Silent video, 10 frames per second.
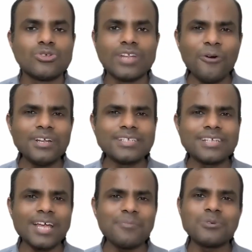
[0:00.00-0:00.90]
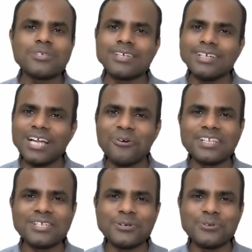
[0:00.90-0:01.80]
now it is time you sit down
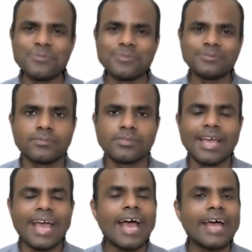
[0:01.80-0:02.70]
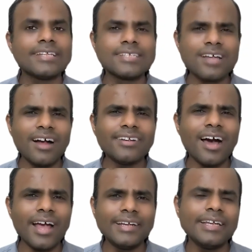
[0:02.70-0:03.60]
as a group and start
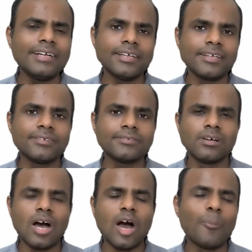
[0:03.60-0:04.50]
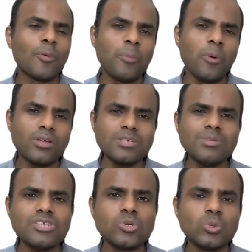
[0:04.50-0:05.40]
ideating upon
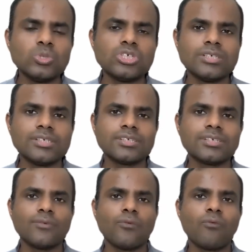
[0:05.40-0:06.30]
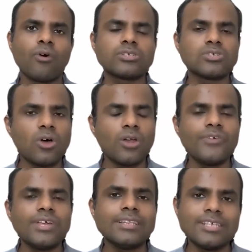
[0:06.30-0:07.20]
possible solutions for
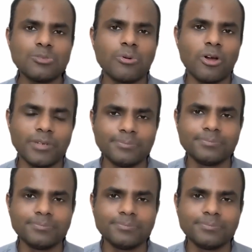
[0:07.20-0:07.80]
solving this problem.